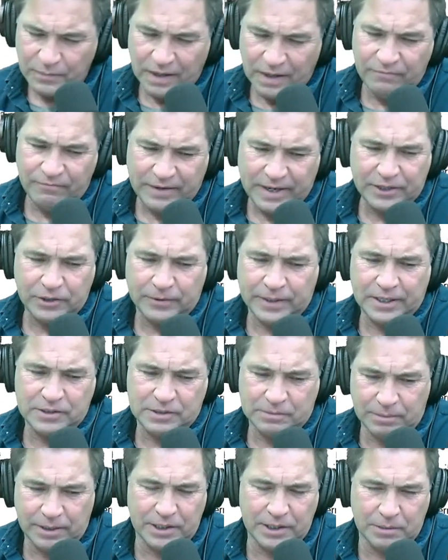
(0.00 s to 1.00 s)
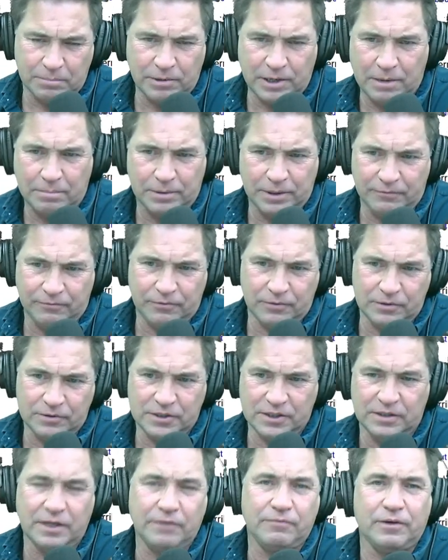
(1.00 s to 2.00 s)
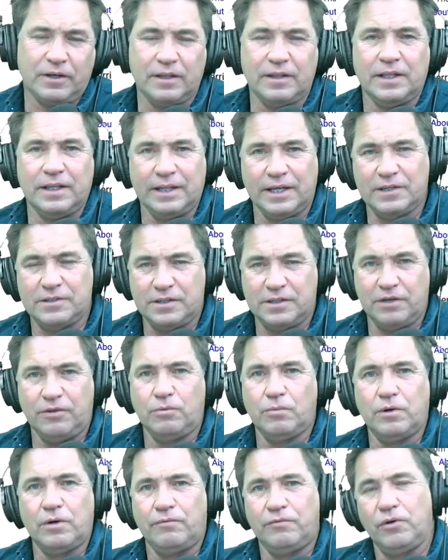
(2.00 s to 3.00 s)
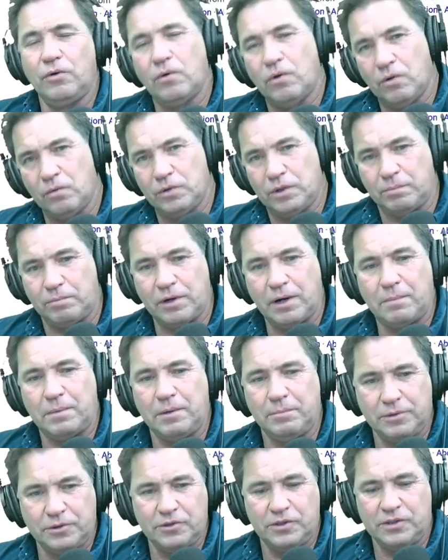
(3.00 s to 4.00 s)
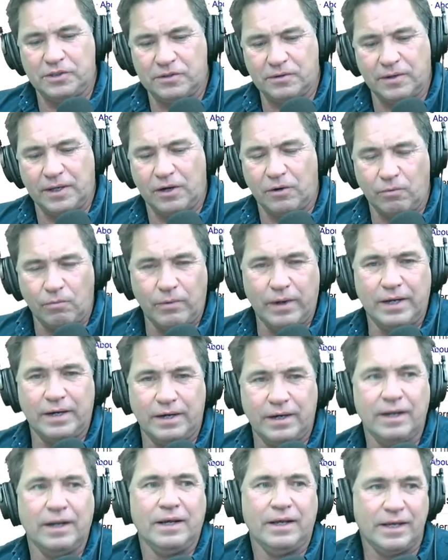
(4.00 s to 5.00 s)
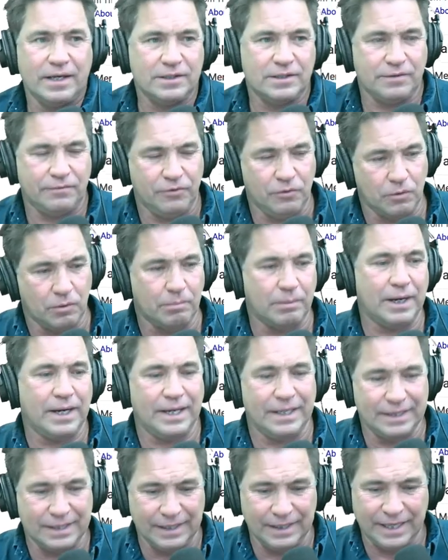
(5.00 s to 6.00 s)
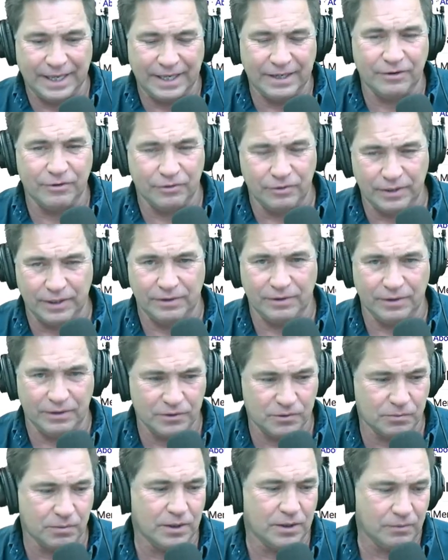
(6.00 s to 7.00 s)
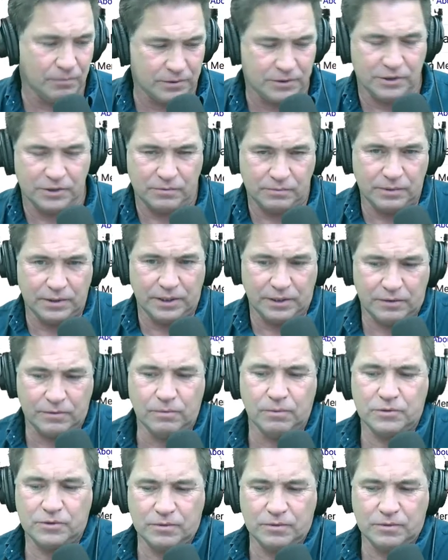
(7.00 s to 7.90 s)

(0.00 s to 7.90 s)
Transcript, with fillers: In fact, you're actually buying the property for significantly less than you would if you owned the property, but you still get to rent it as if you were buying the land underneath it as well, which is really cool.